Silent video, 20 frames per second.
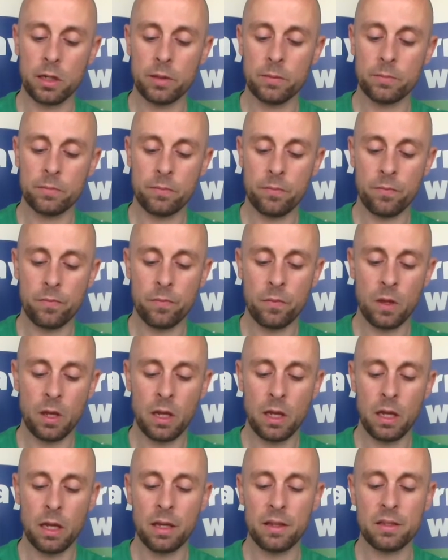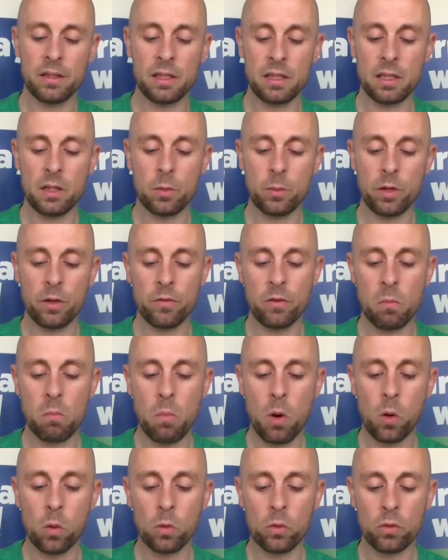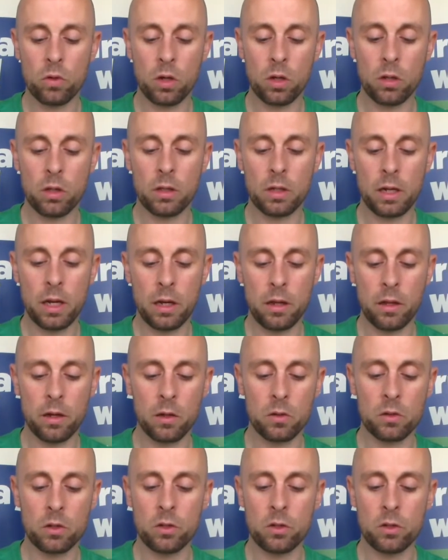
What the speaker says: And this is a little bit of a mold rather than anything else,